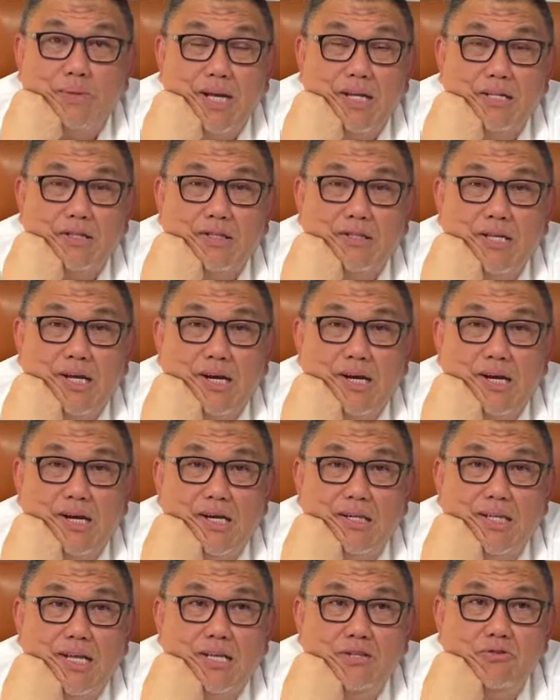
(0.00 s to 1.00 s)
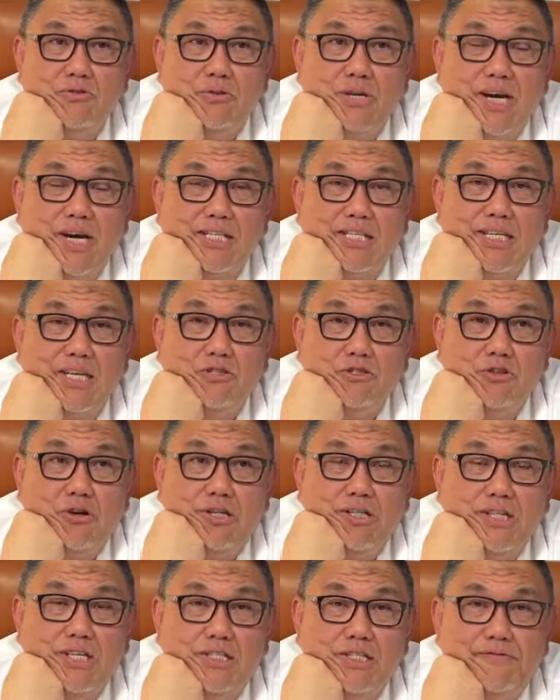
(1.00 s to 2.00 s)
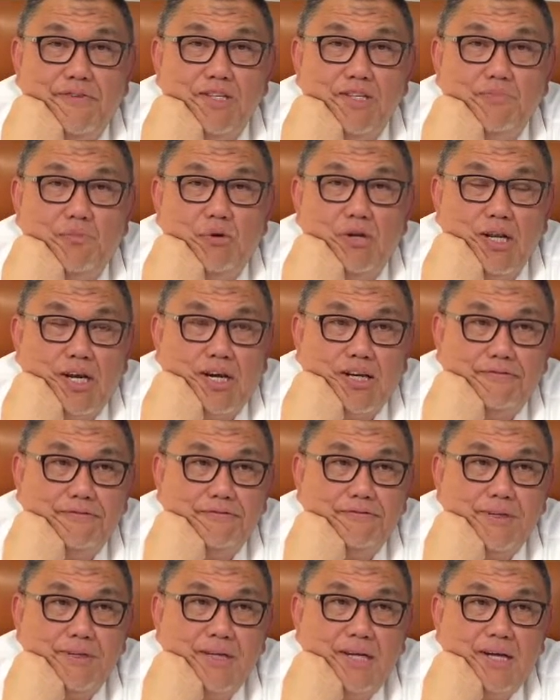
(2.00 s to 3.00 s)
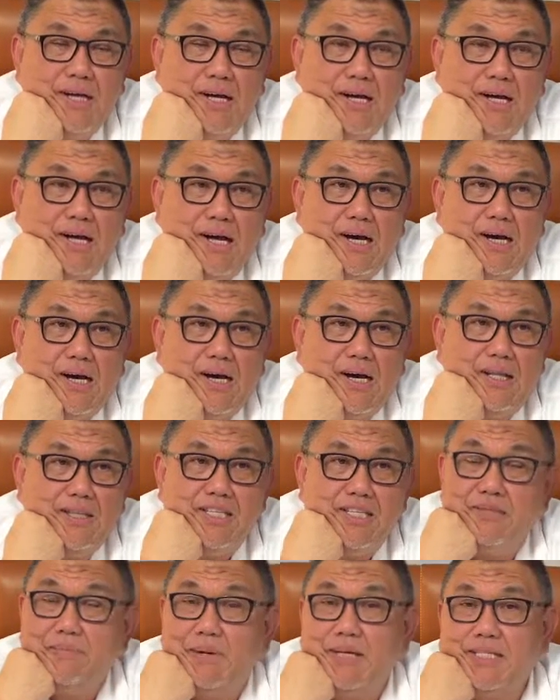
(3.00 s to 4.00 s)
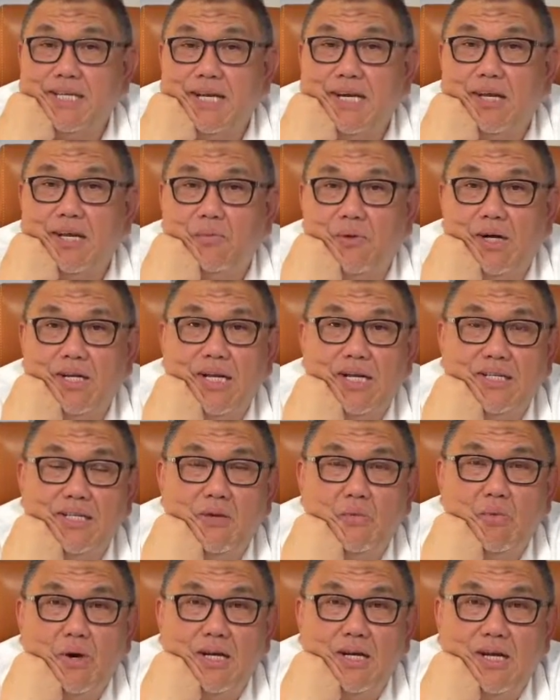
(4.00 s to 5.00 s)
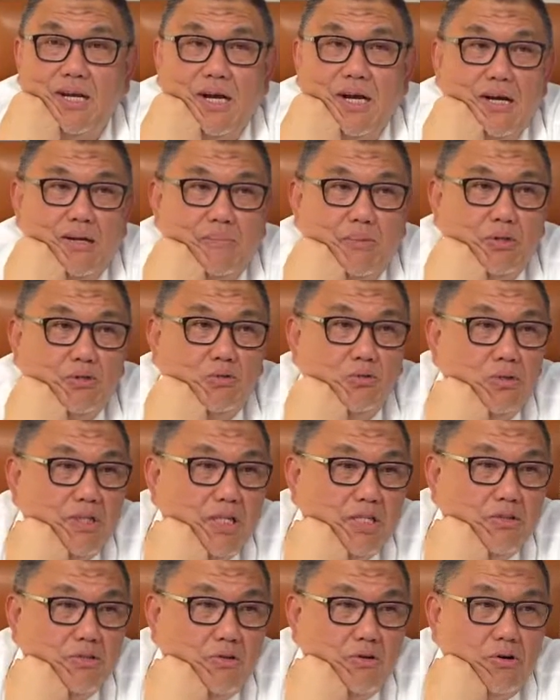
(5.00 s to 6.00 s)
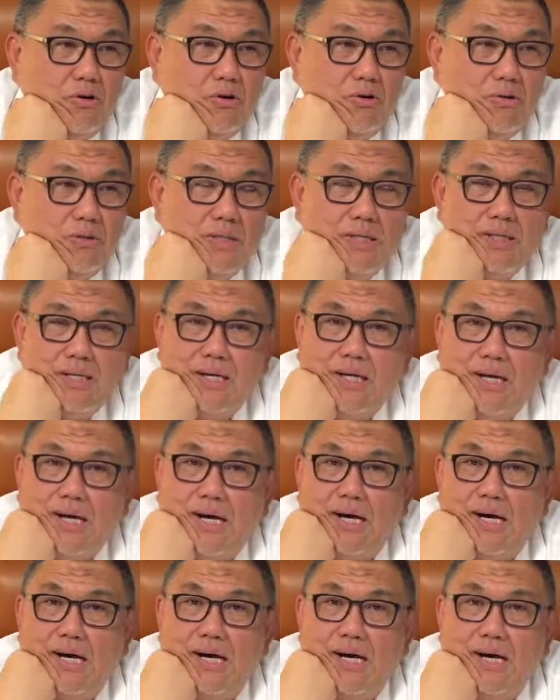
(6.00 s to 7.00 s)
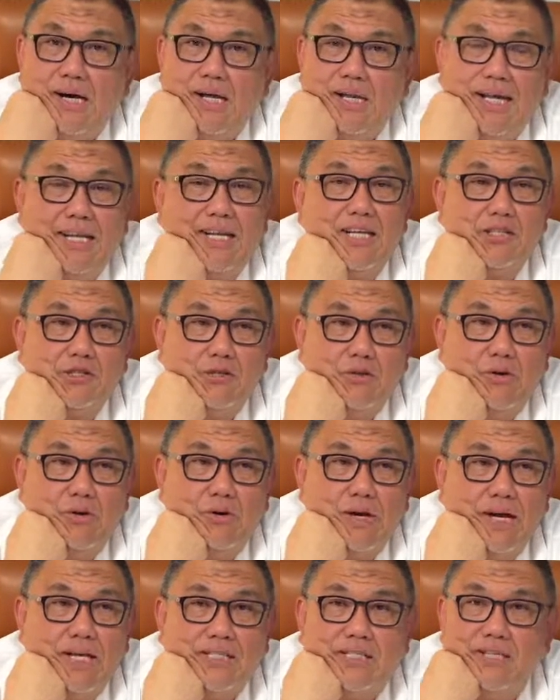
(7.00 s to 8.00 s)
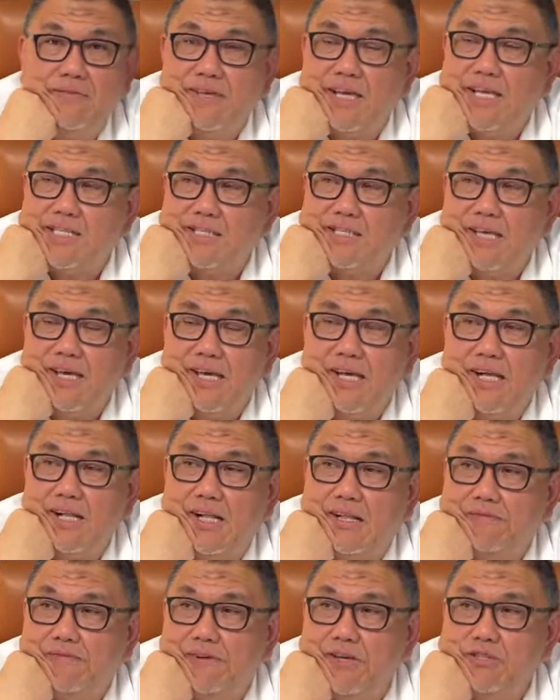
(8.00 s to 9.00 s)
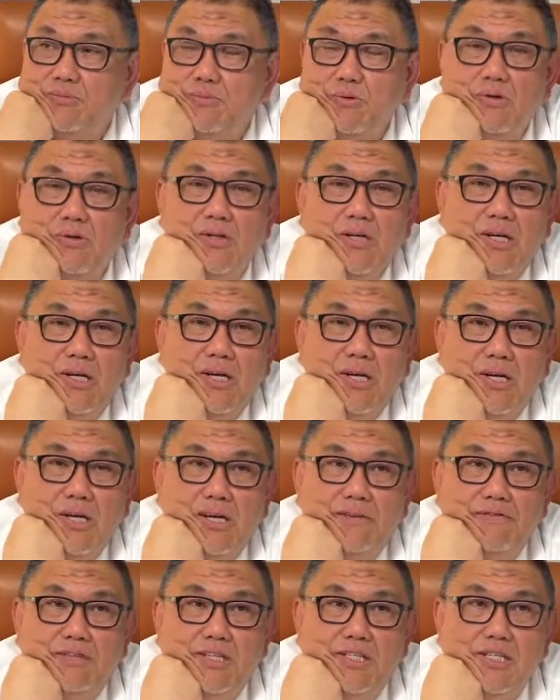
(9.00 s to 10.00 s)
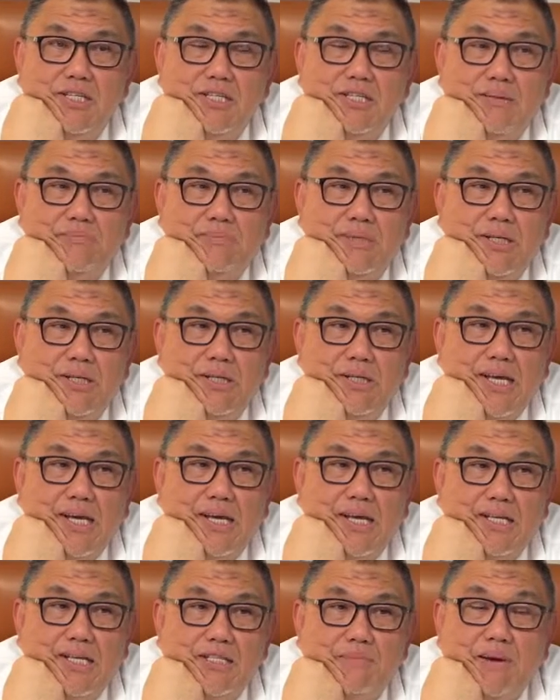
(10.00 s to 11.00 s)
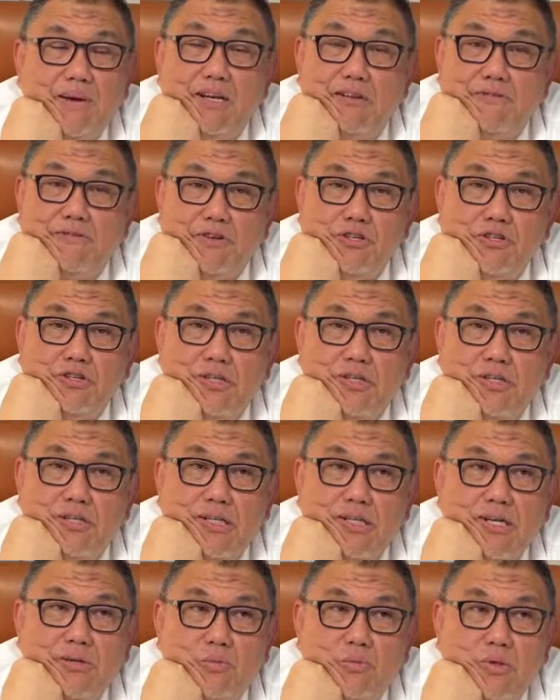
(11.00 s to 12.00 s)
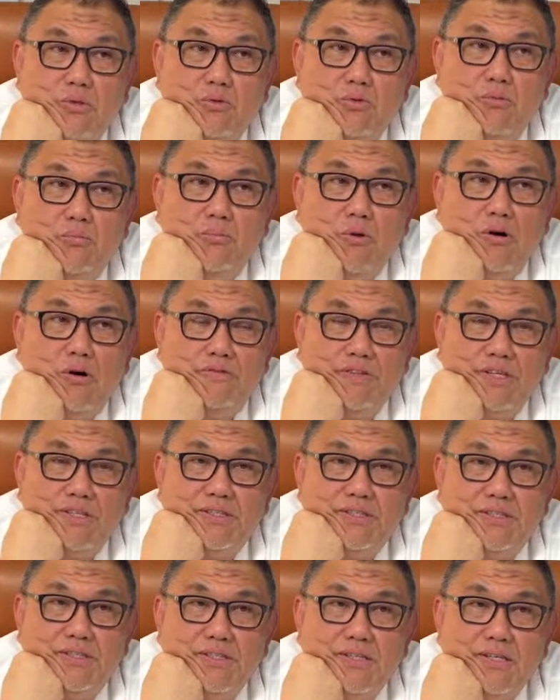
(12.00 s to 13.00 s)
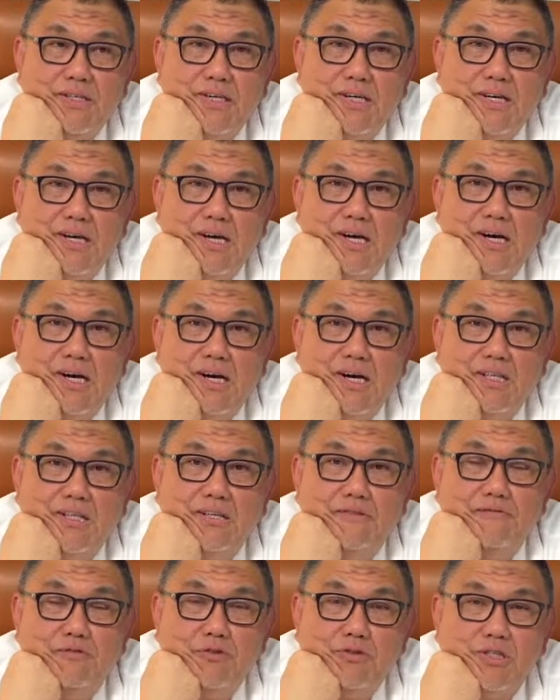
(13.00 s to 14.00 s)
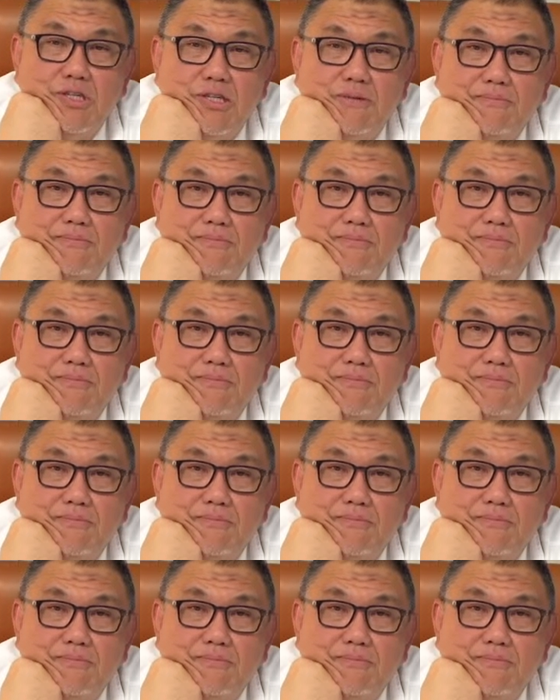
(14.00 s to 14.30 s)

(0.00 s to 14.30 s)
that you guys enjoyed this Facebook Live. This is my second one. I did one about 2 years ago. Let us know at CVSKL Facebook if this is something that is beneficial, then we'll do more of this in the future.